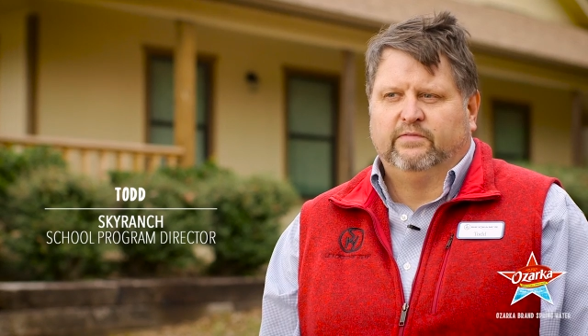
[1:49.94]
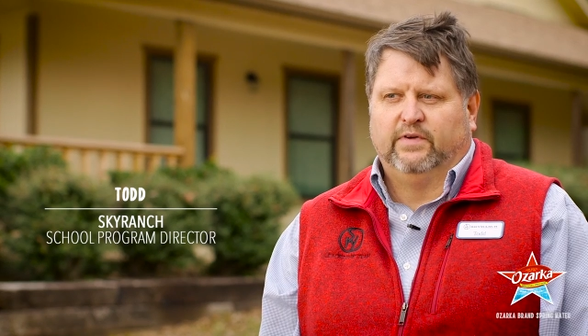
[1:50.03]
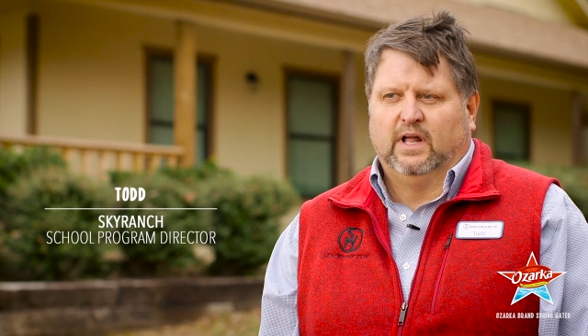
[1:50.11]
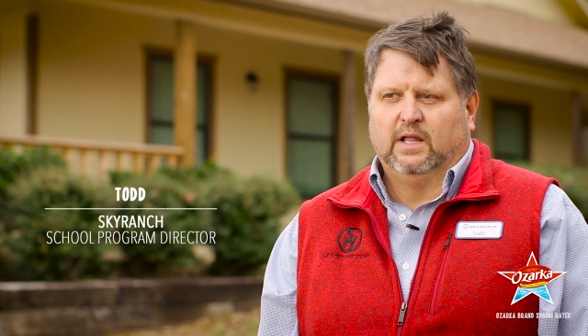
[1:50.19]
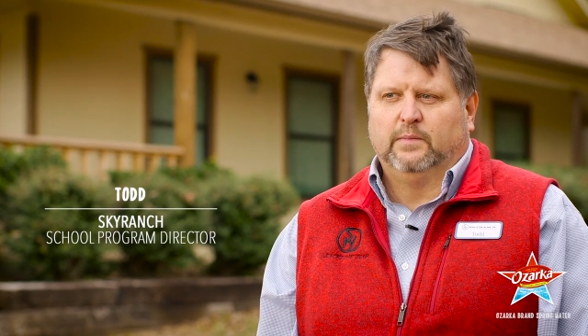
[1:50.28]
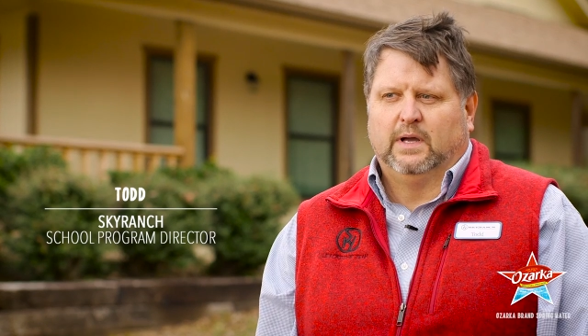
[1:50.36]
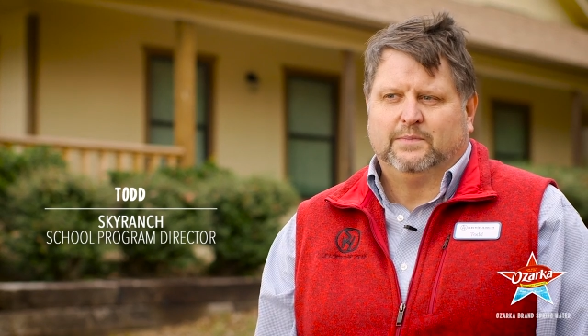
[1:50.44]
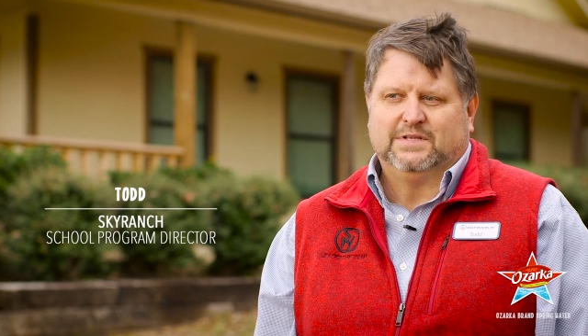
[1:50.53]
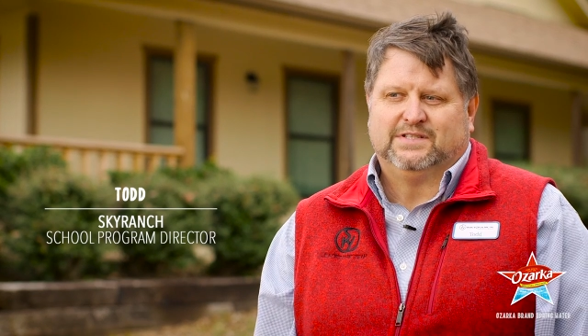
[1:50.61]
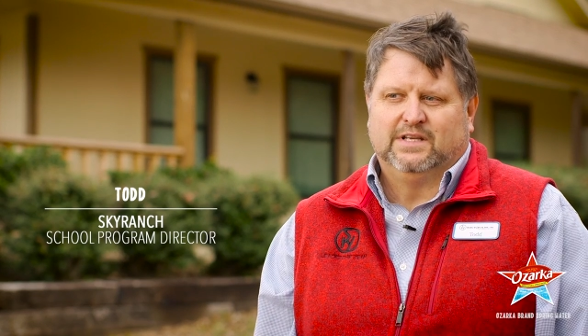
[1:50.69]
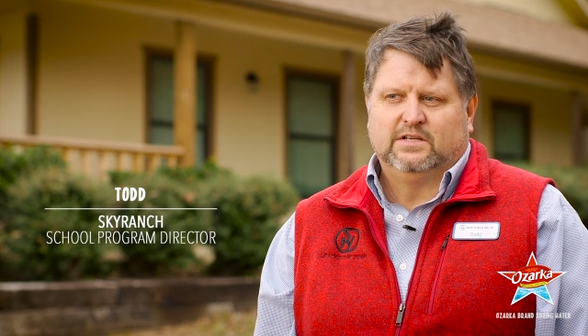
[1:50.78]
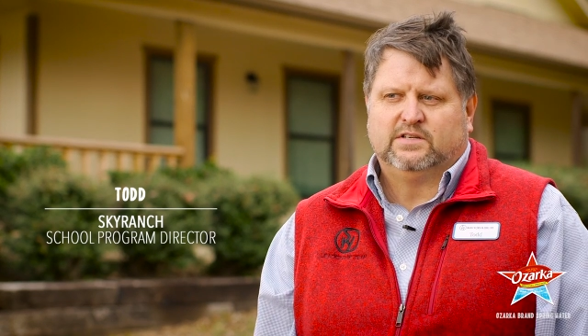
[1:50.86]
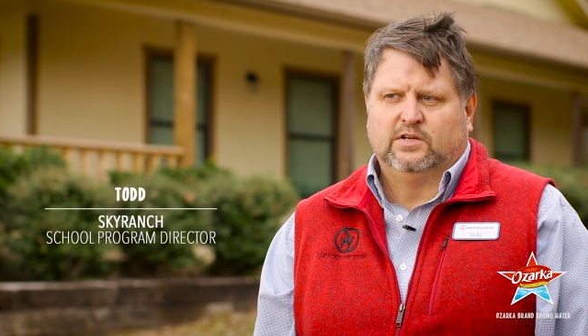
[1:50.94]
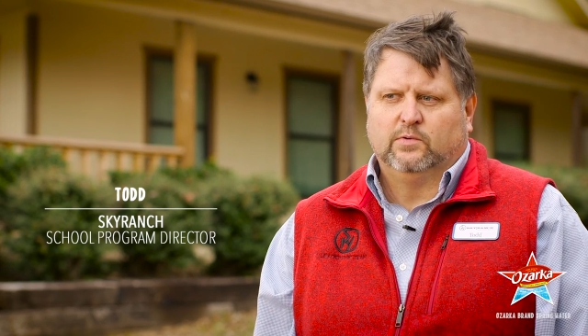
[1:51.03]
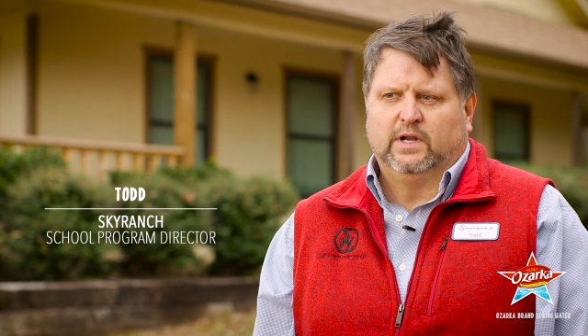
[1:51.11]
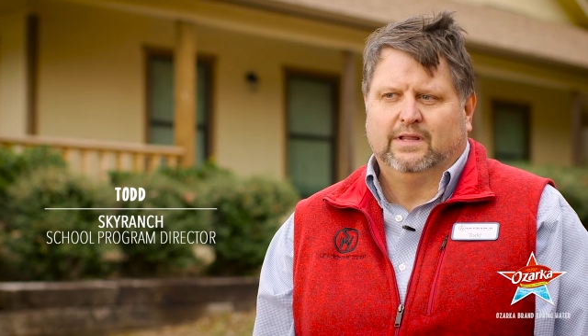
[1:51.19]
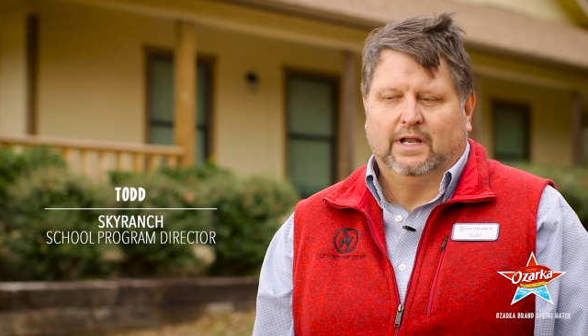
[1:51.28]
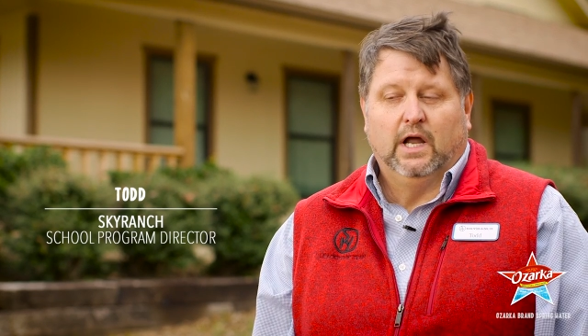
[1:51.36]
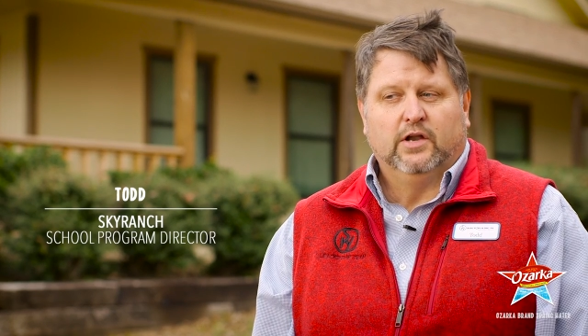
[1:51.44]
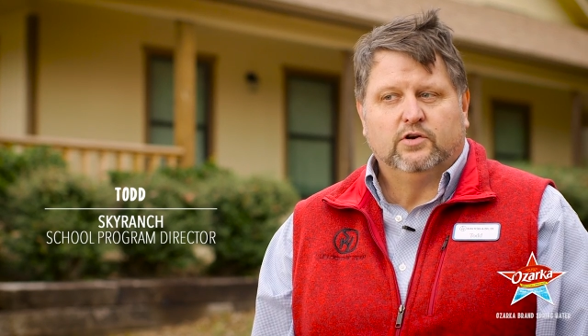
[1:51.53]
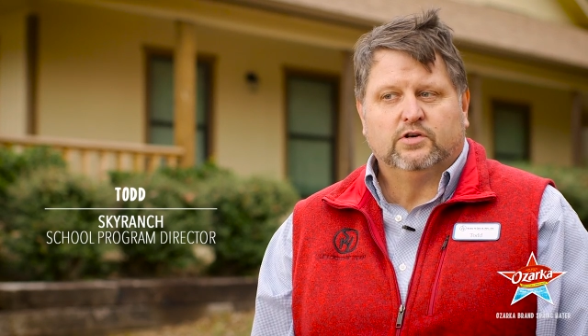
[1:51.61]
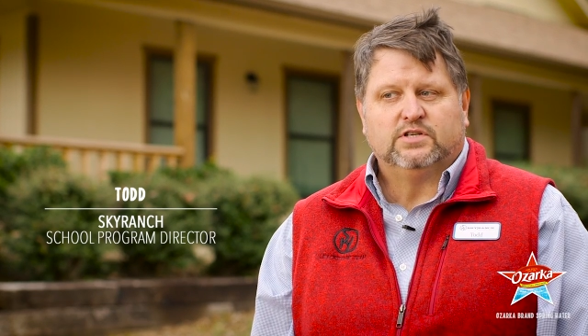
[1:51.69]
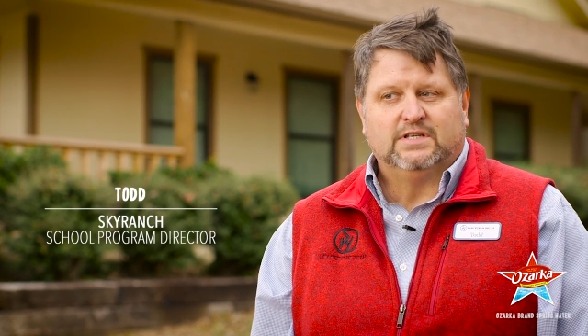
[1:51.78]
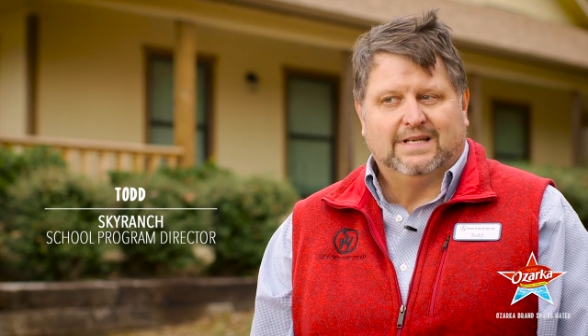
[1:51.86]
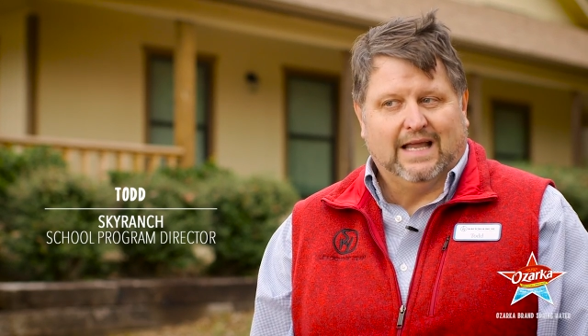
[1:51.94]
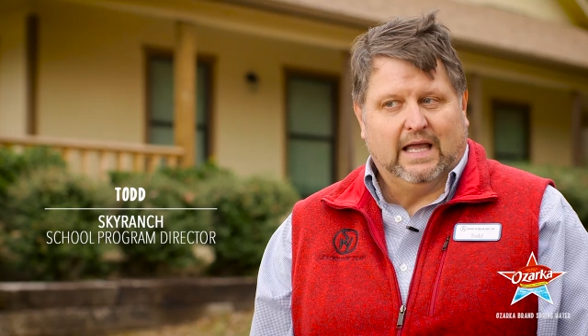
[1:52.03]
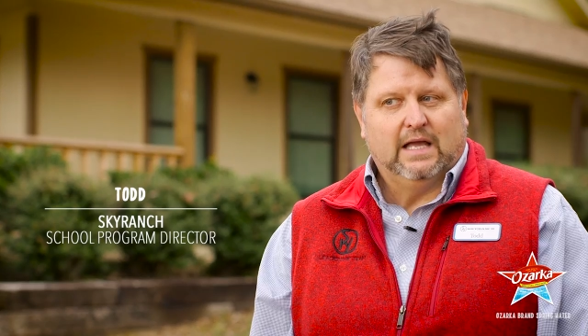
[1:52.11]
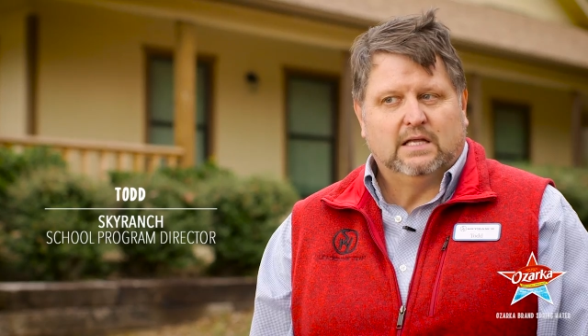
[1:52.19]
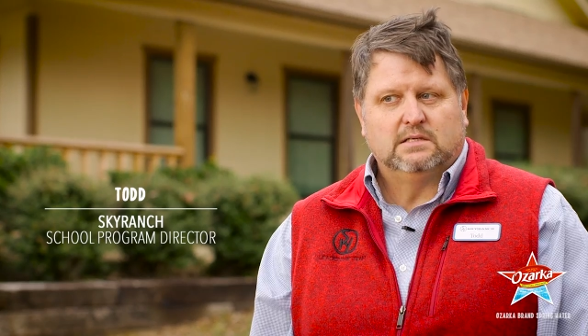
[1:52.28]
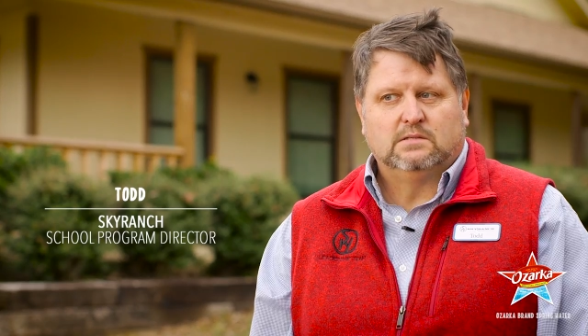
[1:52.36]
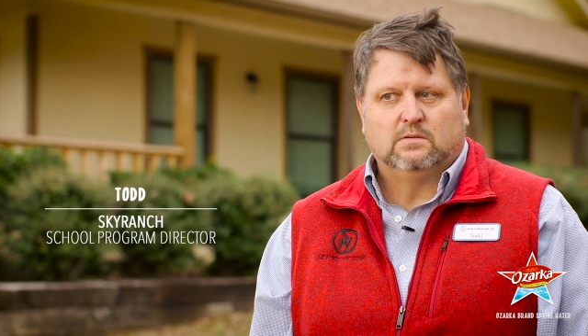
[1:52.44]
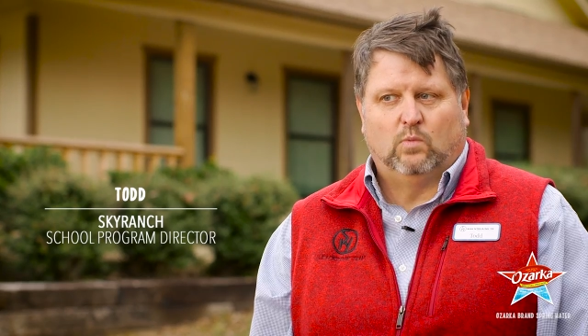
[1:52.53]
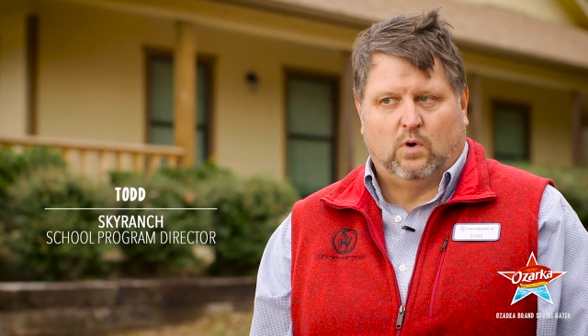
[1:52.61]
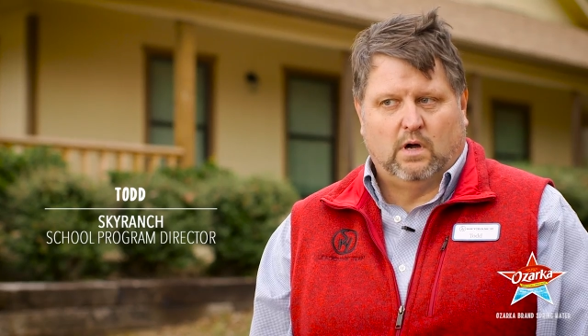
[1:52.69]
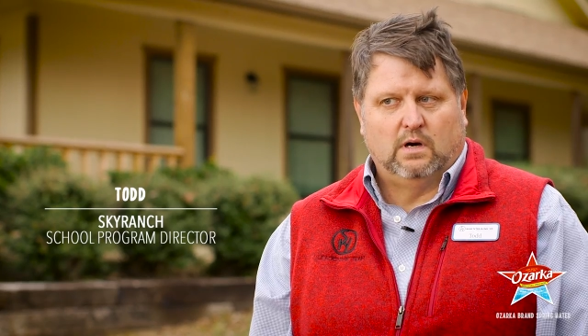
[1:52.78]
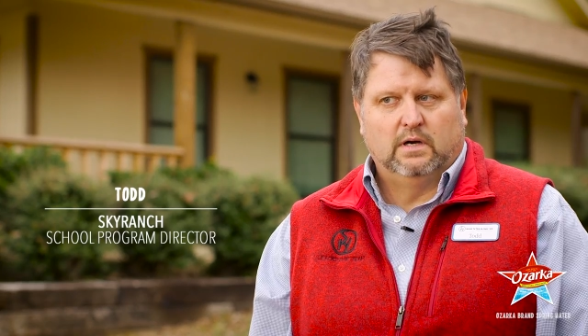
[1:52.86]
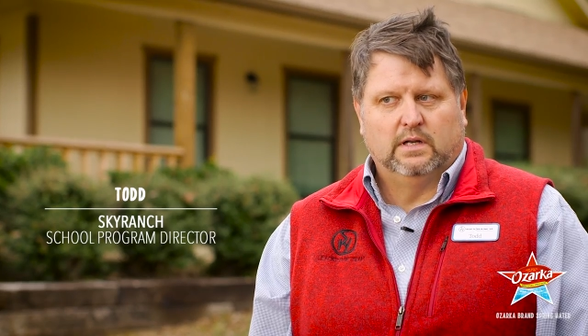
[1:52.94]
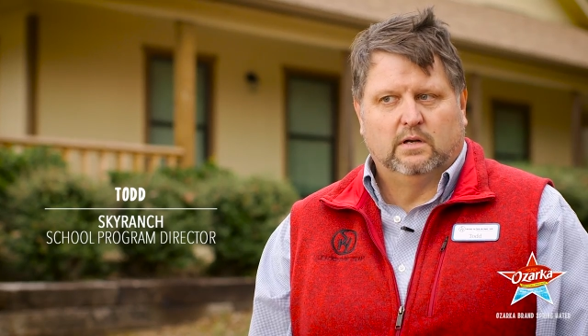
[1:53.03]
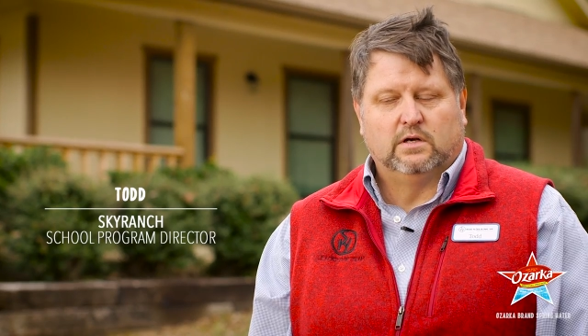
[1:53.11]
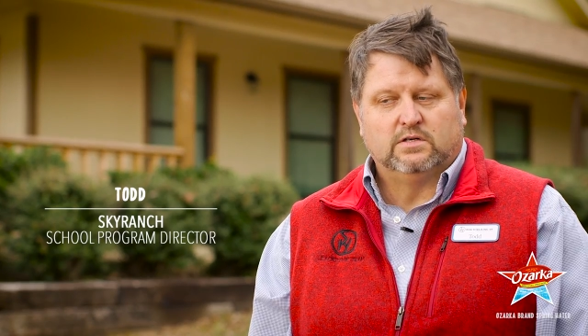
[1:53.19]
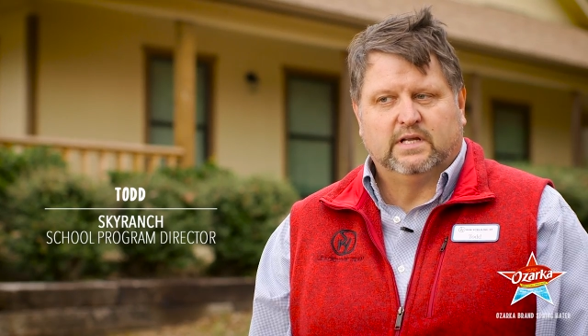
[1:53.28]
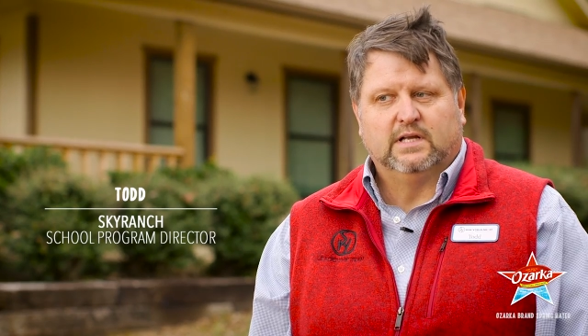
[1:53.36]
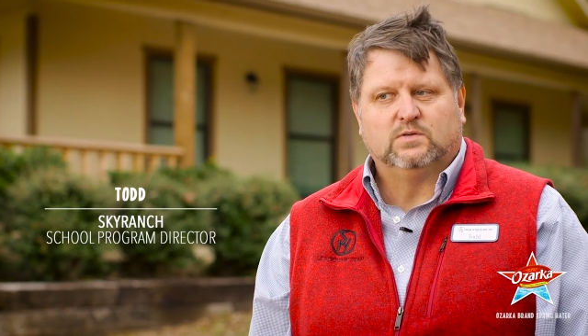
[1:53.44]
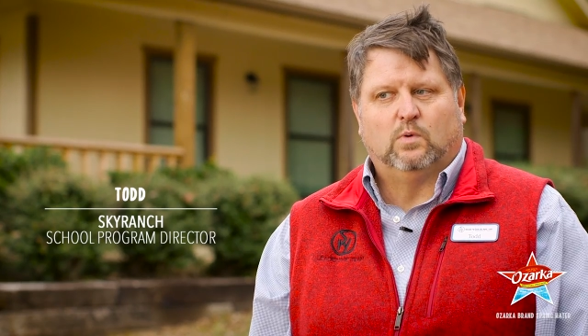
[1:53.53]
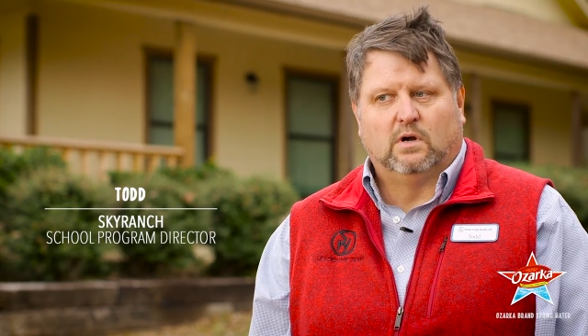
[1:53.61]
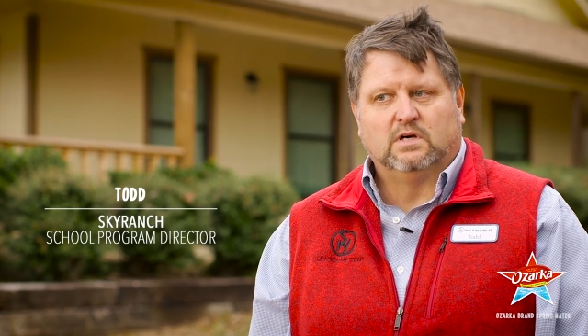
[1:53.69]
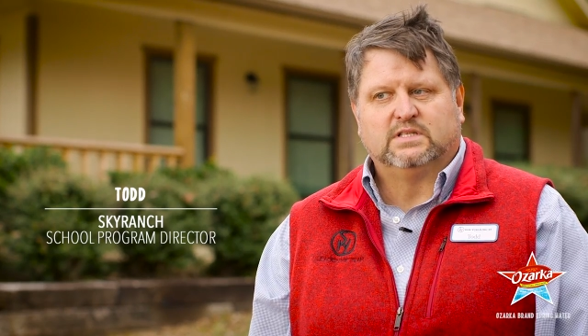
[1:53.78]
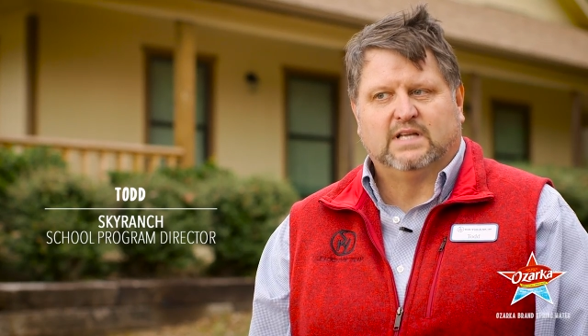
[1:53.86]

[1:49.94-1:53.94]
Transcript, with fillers: develop up a citizenry that understands water and understands water